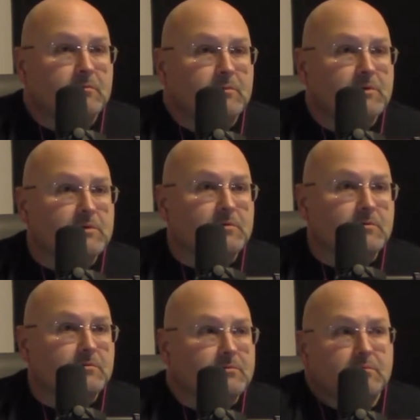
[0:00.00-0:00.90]
Just,
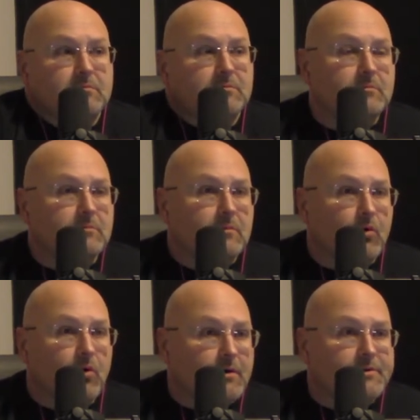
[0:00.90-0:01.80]

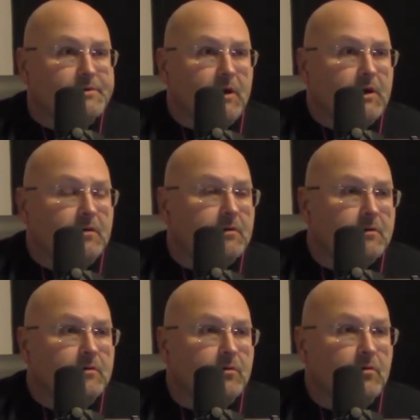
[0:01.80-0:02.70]
or say,
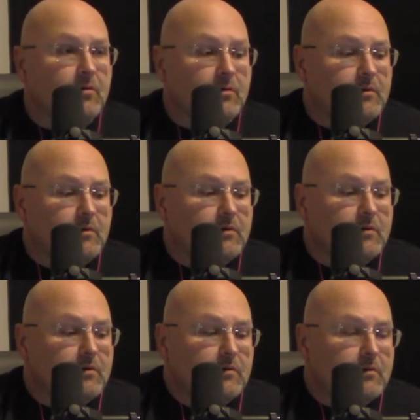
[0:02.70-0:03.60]

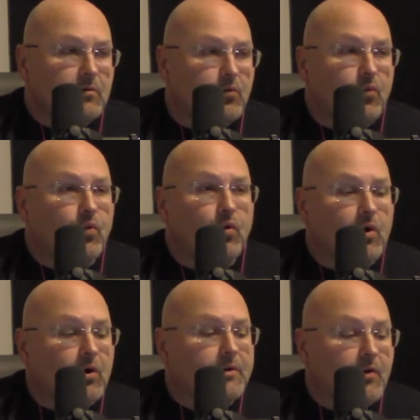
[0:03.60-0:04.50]

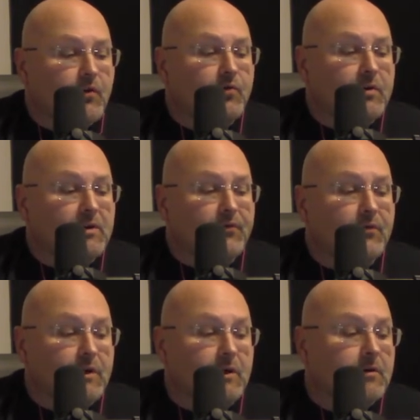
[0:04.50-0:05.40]
word those three
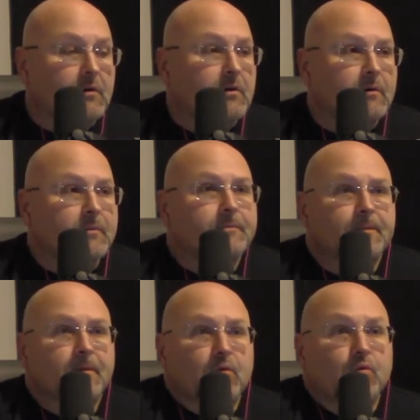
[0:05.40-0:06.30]
differently.
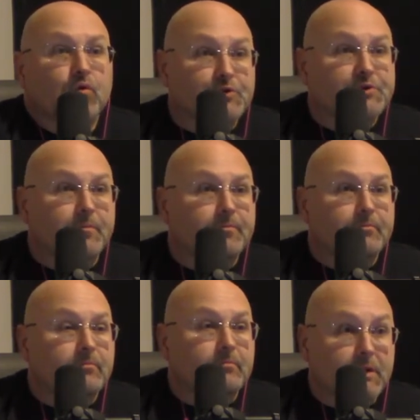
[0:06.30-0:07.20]
Worship
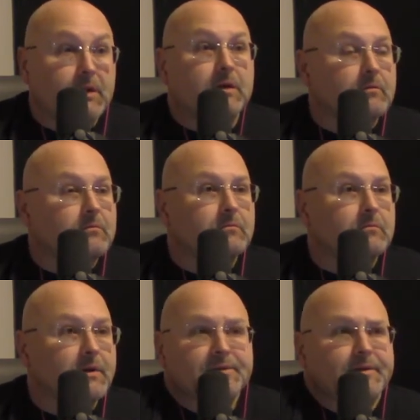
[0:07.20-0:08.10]
me.
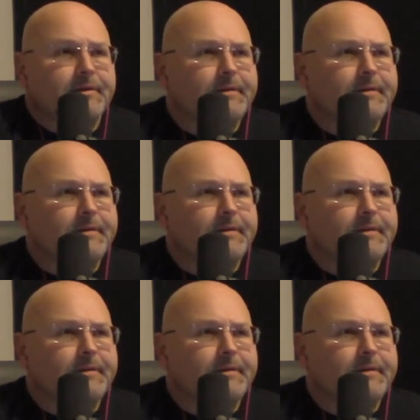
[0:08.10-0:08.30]
That's it.